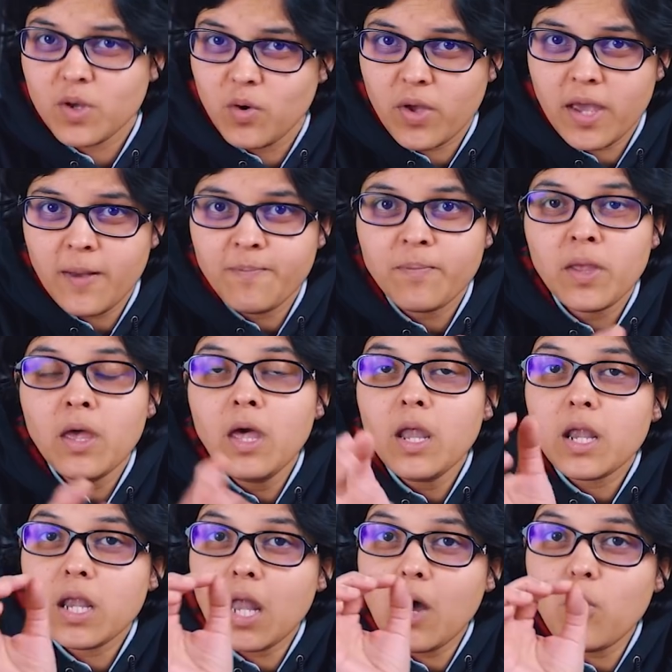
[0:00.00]
Okay.
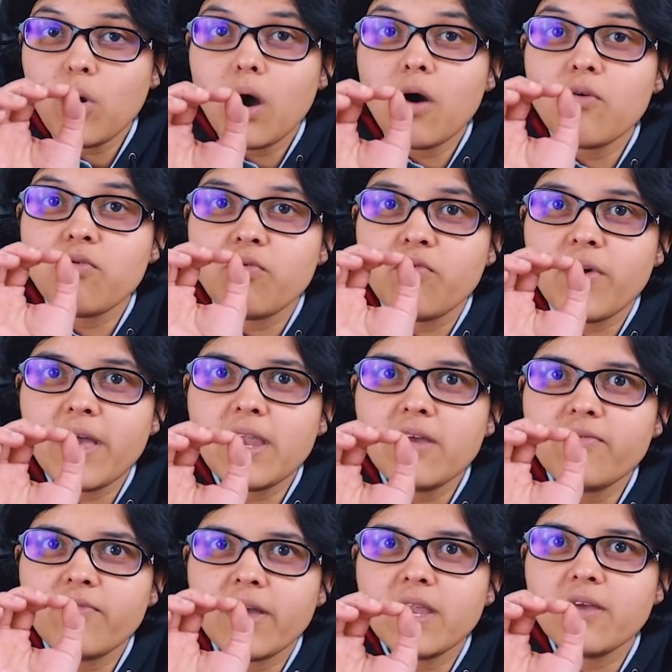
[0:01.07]
Now, a
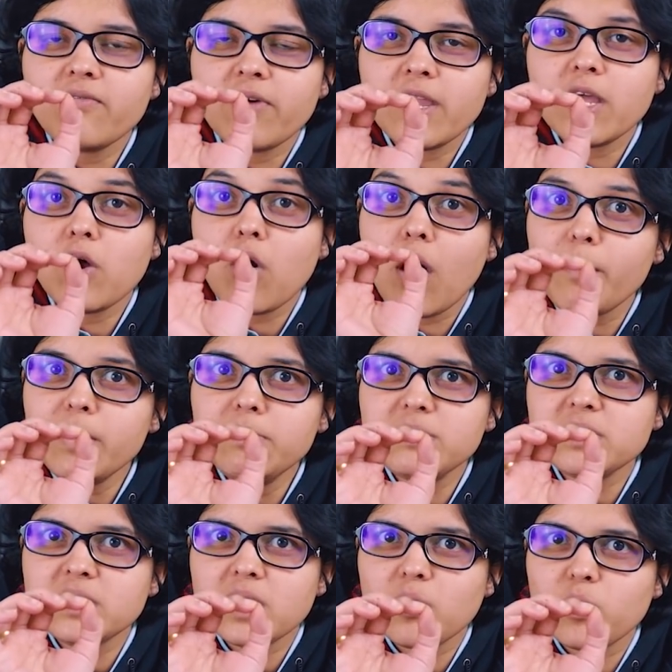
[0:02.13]
very, very, very common
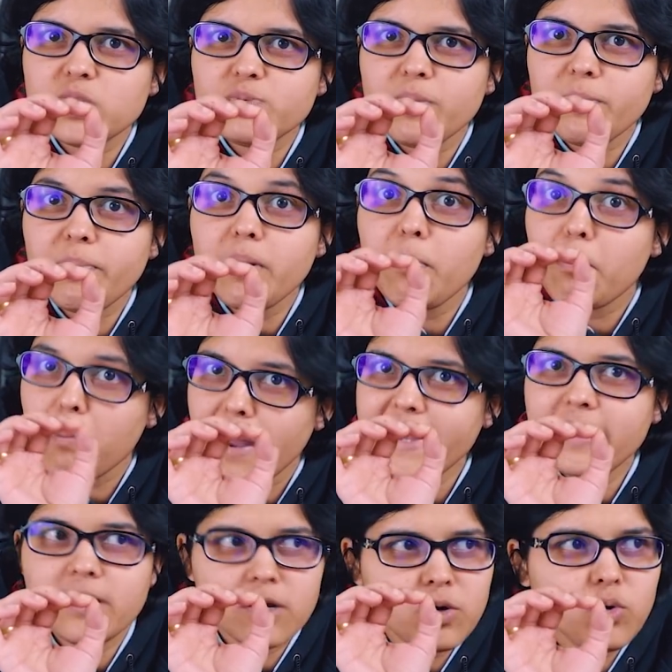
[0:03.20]
mistake which people
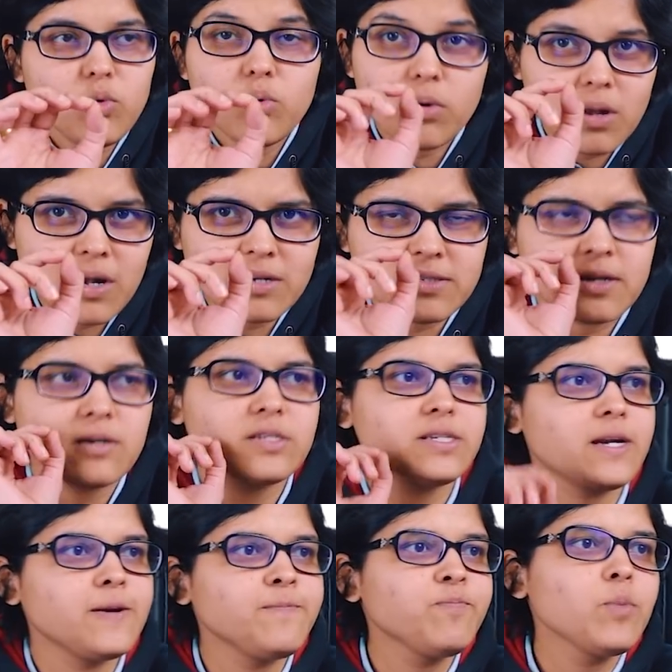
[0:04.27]
might do, let us
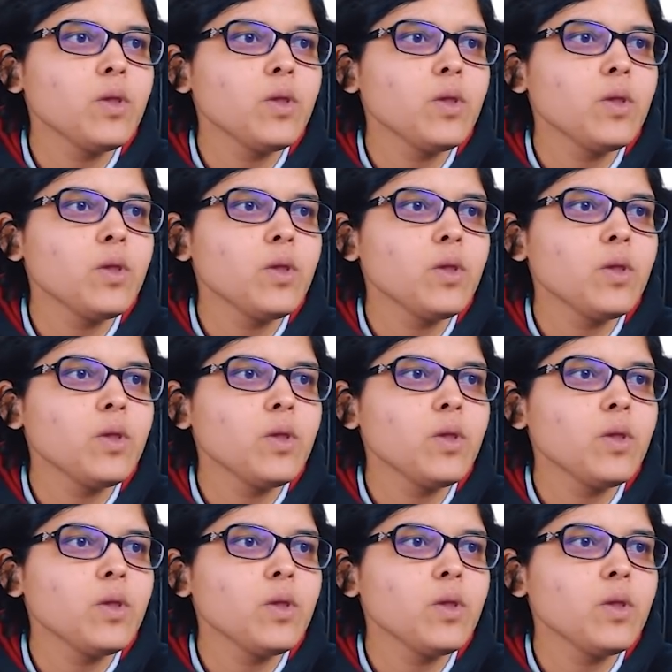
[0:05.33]
understand.